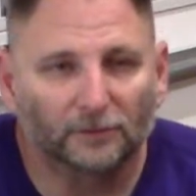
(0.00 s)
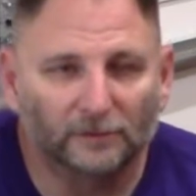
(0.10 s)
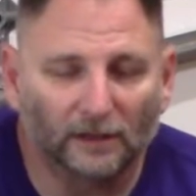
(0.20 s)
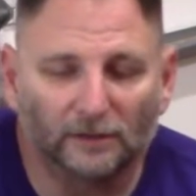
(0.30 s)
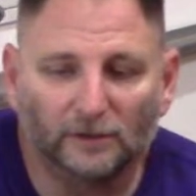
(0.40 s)

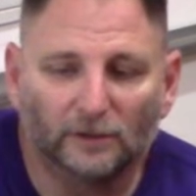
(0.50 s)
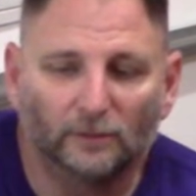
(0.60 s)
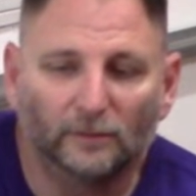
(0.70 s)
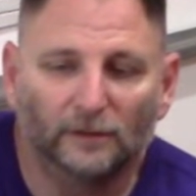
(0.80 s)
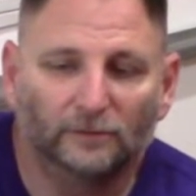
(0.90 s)
tell you to
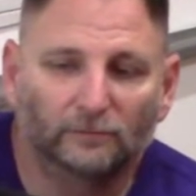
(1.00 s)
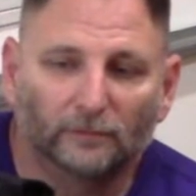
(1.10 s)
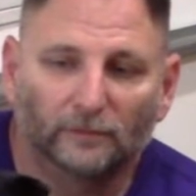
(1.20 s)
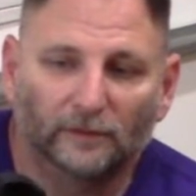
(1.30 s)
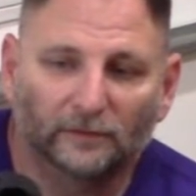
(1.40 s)
do is
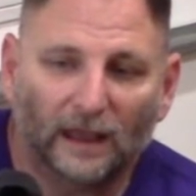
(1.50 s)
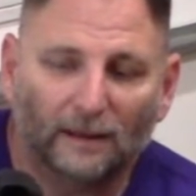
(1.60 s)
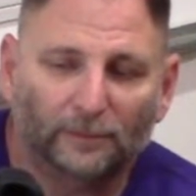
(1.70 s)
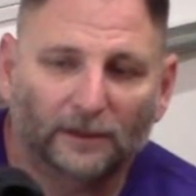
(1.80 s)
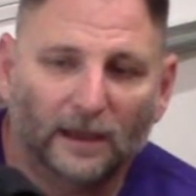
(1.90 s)
this
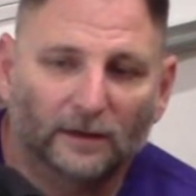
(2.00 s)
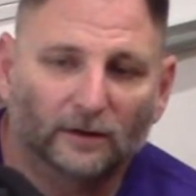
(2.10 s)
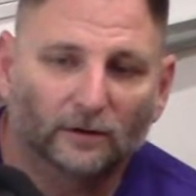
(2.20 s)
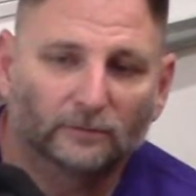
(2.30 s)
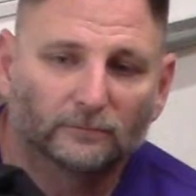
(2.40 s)

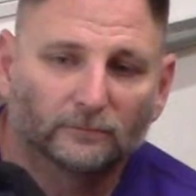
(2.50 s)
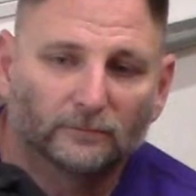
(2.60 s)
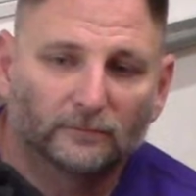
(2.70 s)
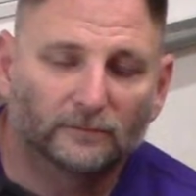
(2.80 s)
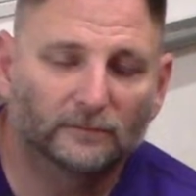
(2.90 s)
applicator
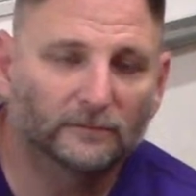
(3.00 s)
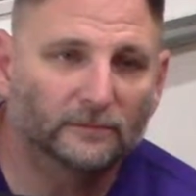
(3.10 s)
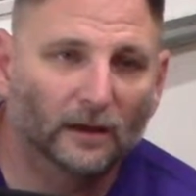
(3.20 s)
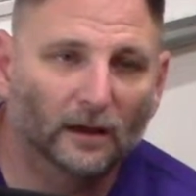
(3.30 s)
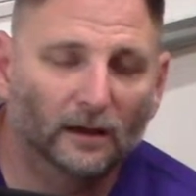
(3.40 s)

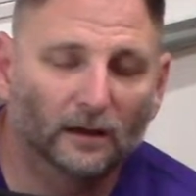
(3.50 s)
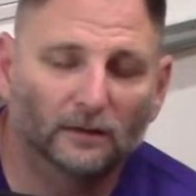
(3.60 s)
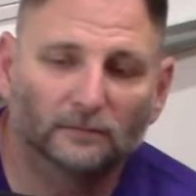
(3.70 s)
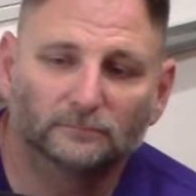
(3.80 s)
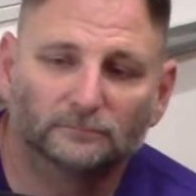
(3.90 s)

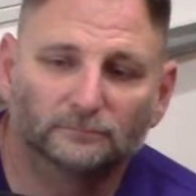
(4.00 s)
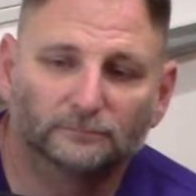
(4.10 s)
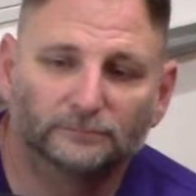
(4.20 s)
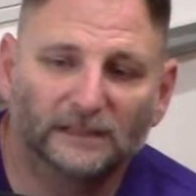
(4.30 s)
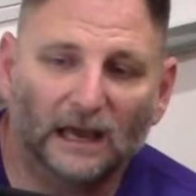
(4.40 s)

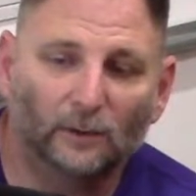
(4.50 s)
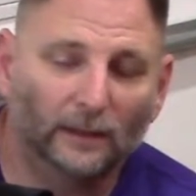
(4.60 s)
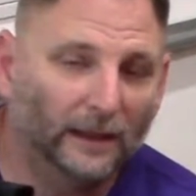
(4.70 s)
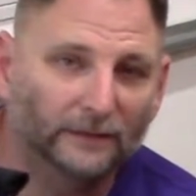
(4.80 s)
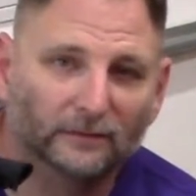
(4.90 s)

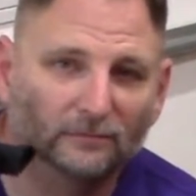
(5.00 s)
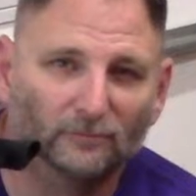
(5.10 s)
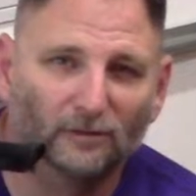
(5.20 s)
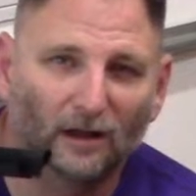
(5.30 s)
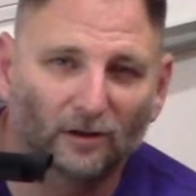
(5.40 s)
towelette,
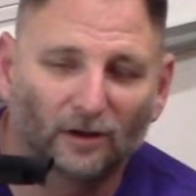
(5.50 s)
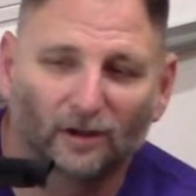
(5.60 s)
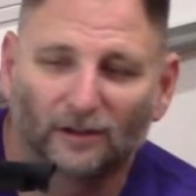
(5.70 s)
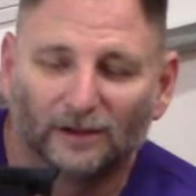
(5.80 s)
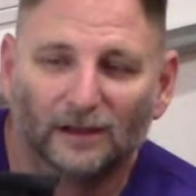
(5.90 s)
I'll
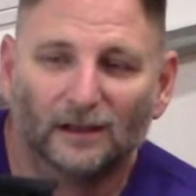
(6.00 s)
call it,